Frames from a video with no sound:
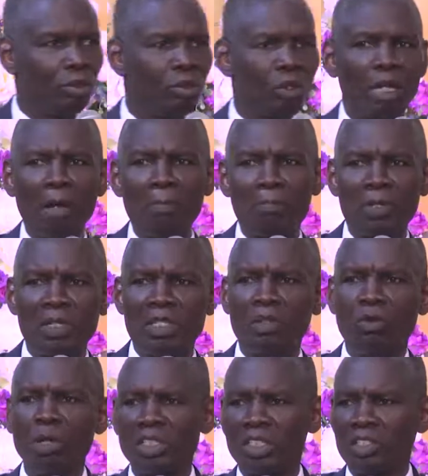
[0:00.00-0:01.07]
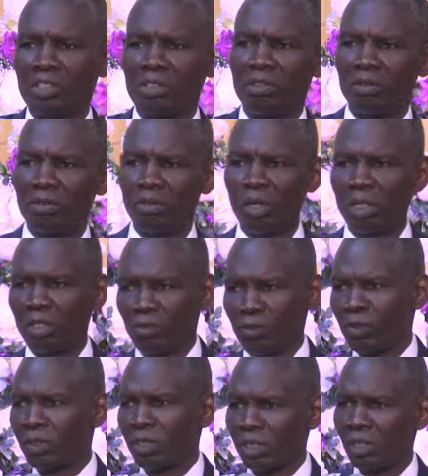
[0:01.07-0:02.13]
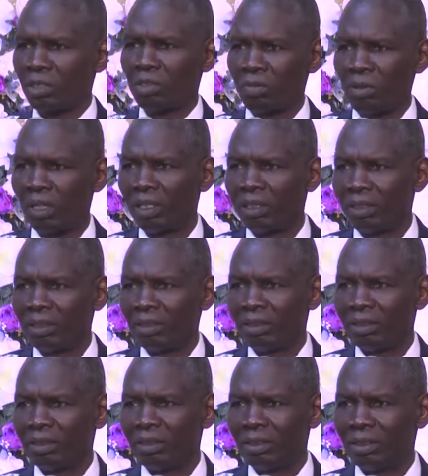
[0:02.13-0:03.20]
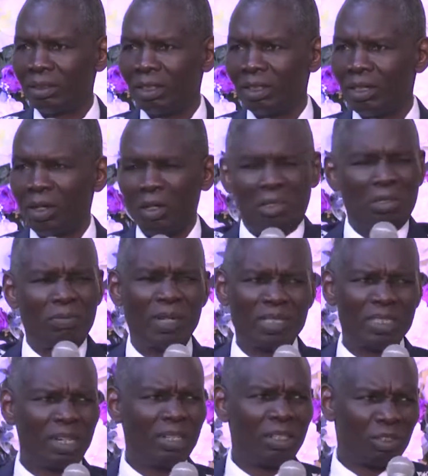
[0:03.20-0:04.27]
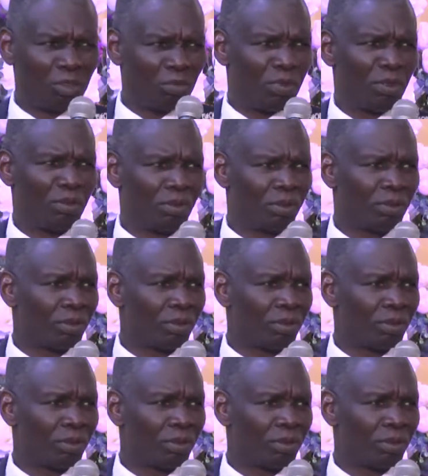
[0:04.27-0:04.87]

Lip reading: you can predict what the fruit is going to be. Automatically it should be good.